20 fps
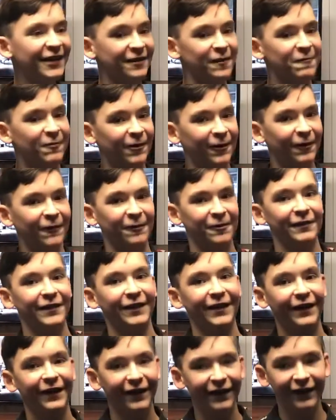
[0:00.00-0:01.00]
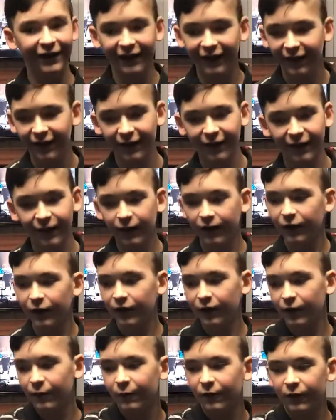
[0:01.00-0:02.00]
Come closer, then.
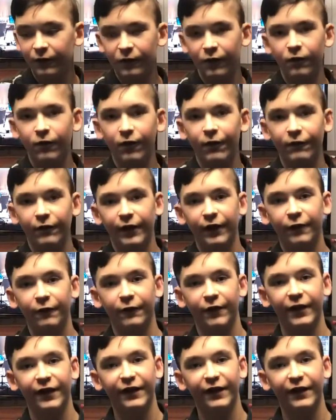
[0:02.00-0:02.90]
Come, go over that way.